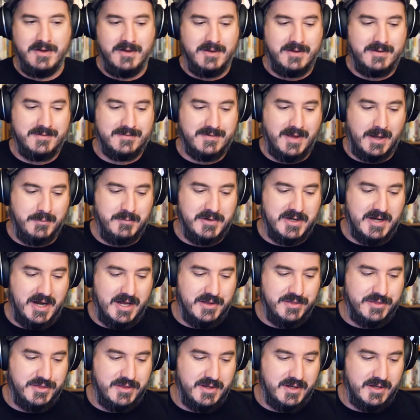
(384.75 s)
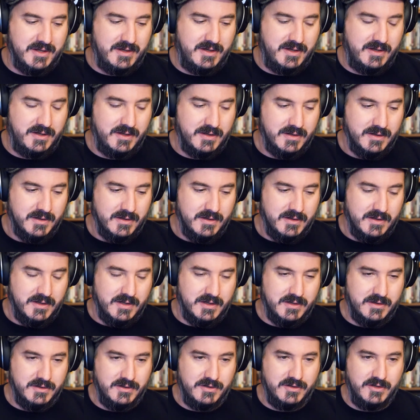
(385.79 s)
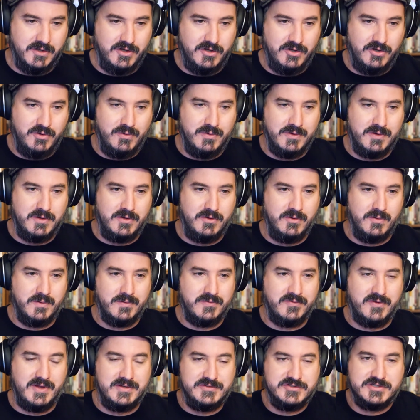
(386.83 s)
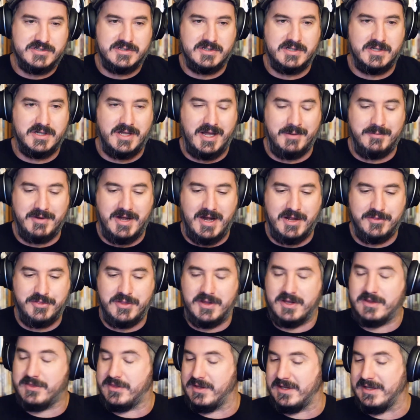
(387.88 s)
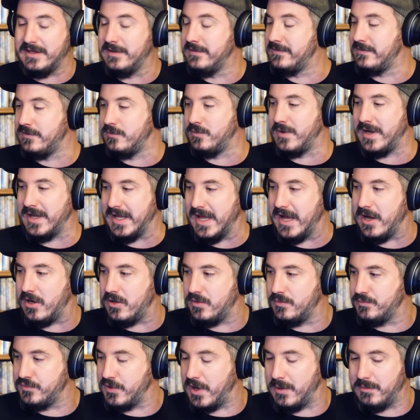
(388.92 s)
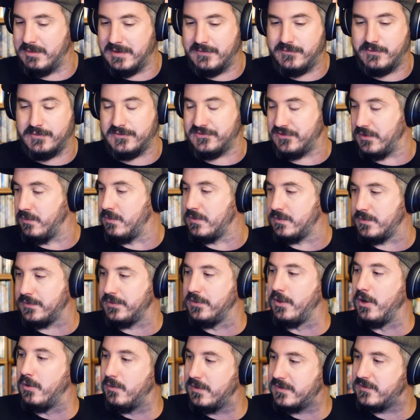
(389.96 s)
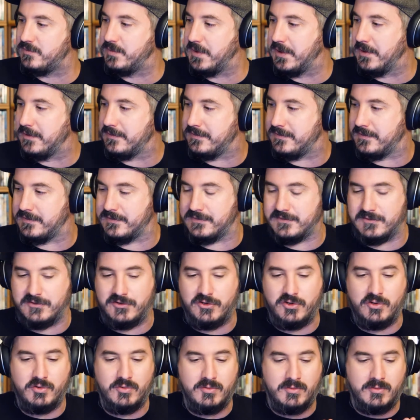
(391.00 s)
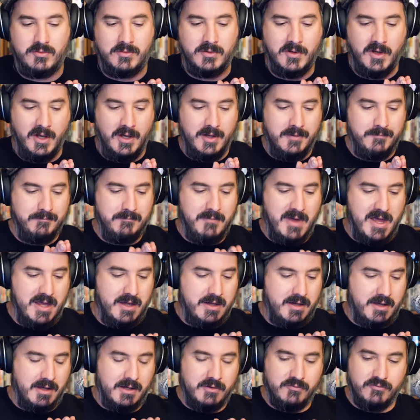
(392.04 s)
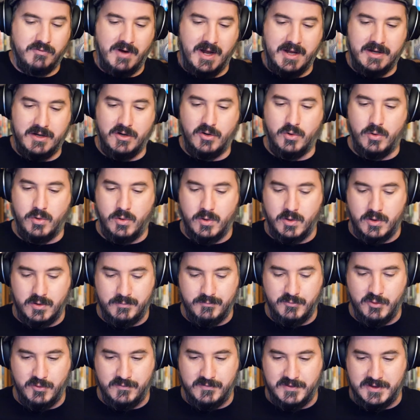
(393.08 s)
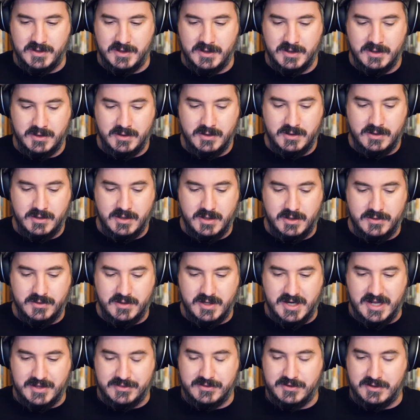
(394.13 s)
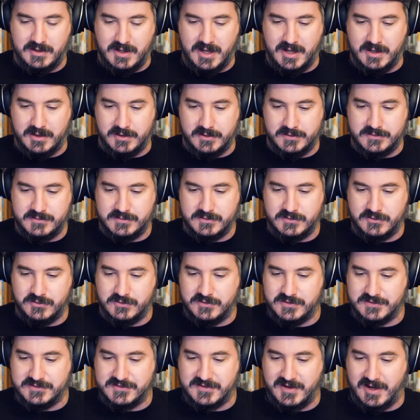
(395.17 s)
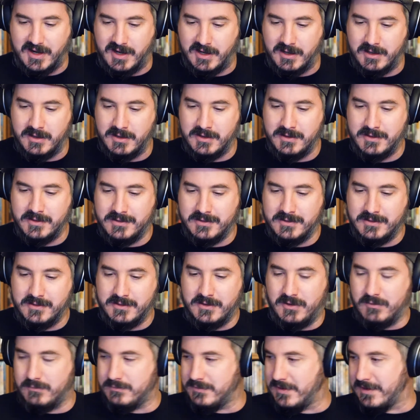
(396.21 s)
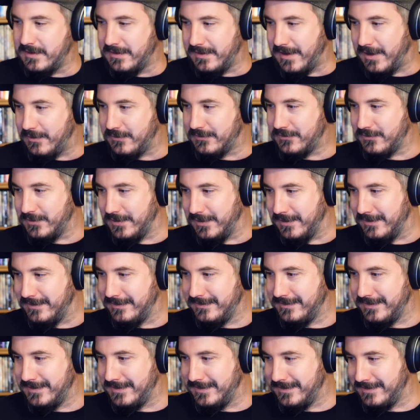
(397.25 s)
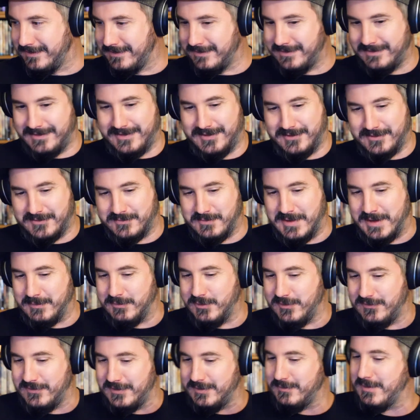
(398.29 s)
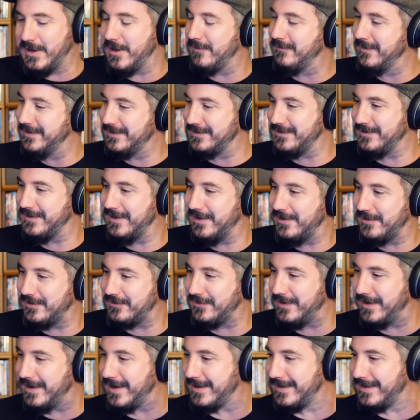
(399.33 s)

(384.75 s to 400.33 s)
Because I think you essentially, I think the easy way out probably for someone with no experience is you make and write a horror movie, and then at the end you just say, nope, none of that was real, and there's my movie about mental health, right?